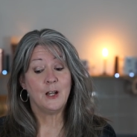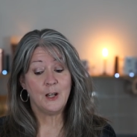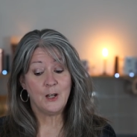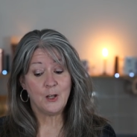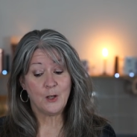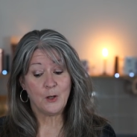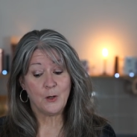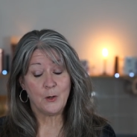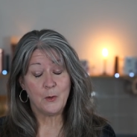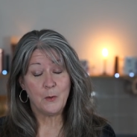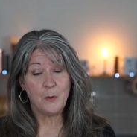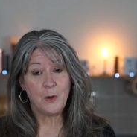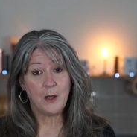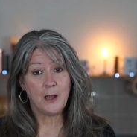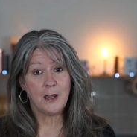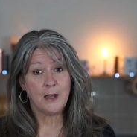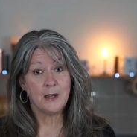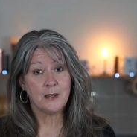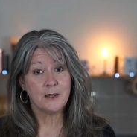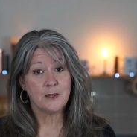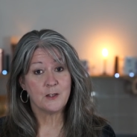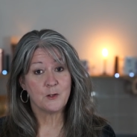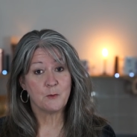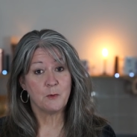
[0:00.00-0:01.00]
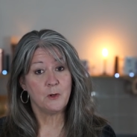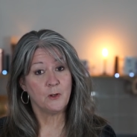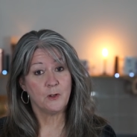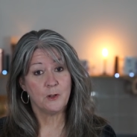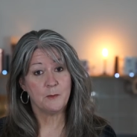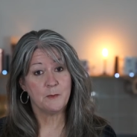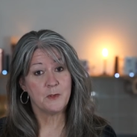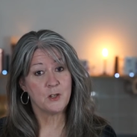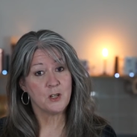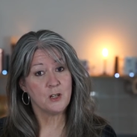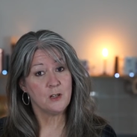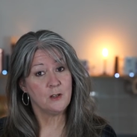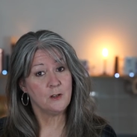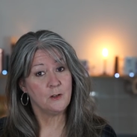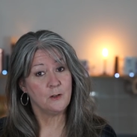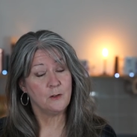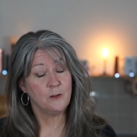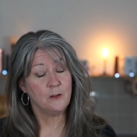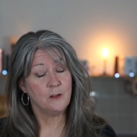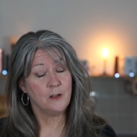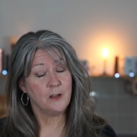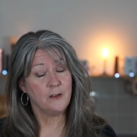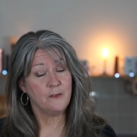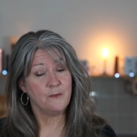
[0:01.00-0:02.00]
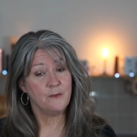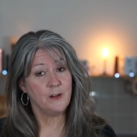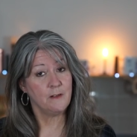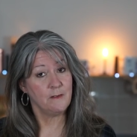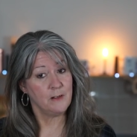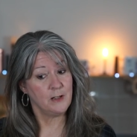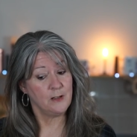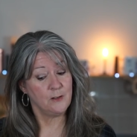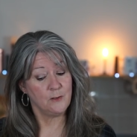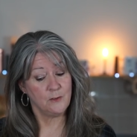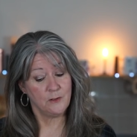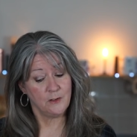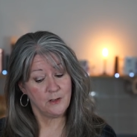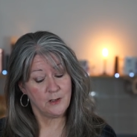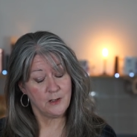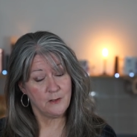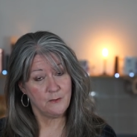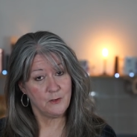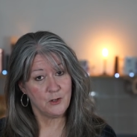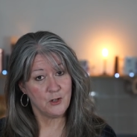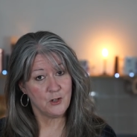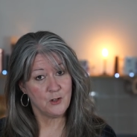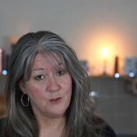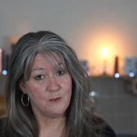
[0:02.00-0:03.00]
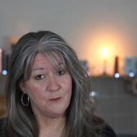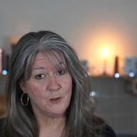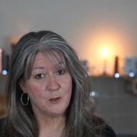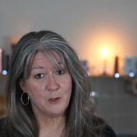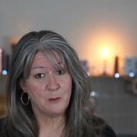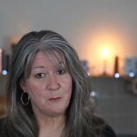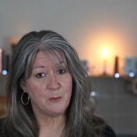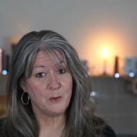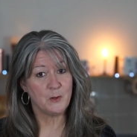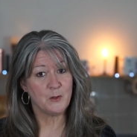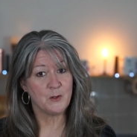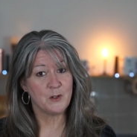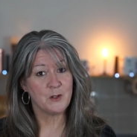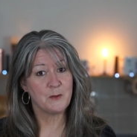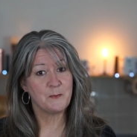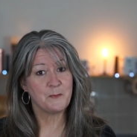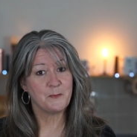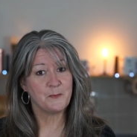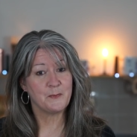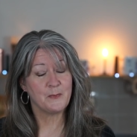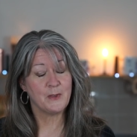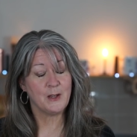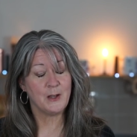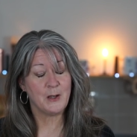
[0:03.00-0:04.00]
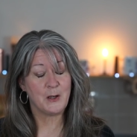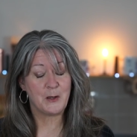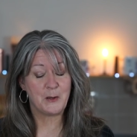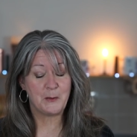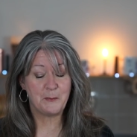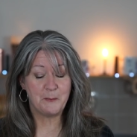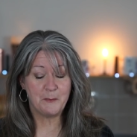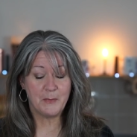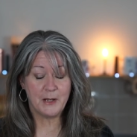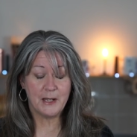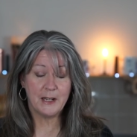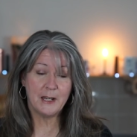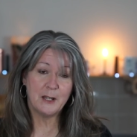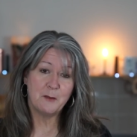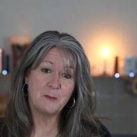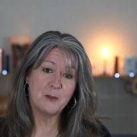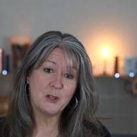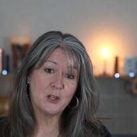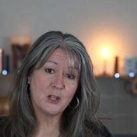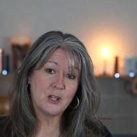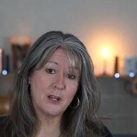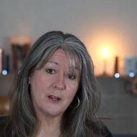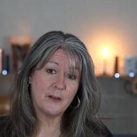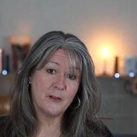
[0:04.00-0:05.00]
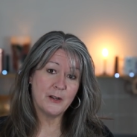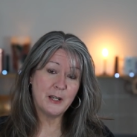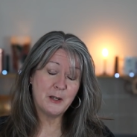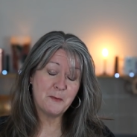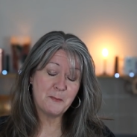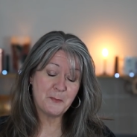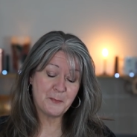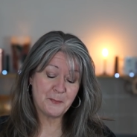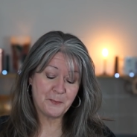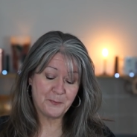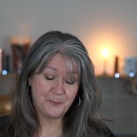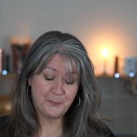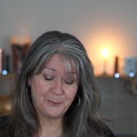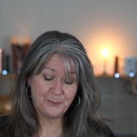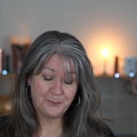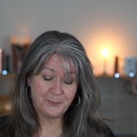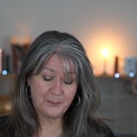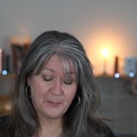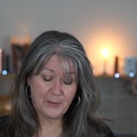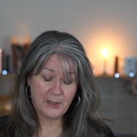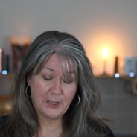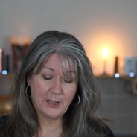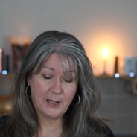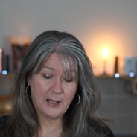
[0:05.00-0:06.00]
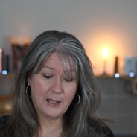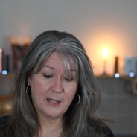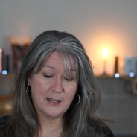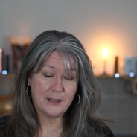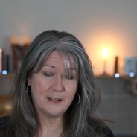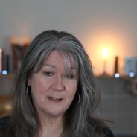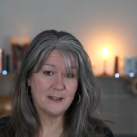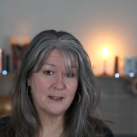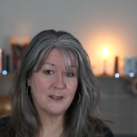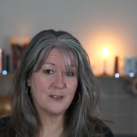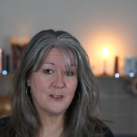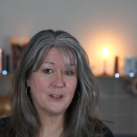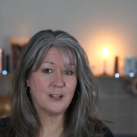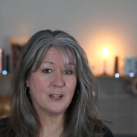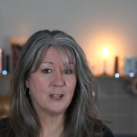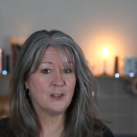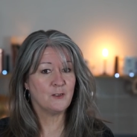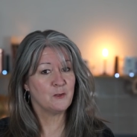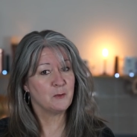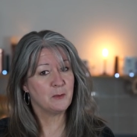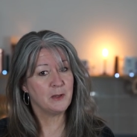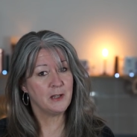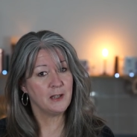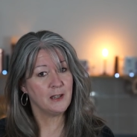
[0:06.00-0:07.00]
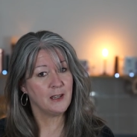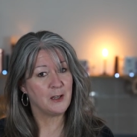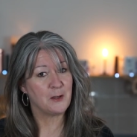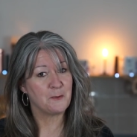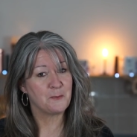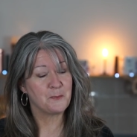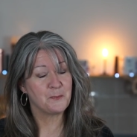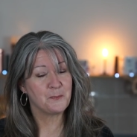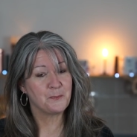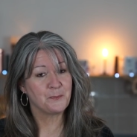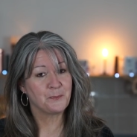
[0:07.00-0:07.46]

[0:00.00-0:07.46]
Hello and welcome to a very long overdue Vloggypod. My name is Sherry and thank you for being here.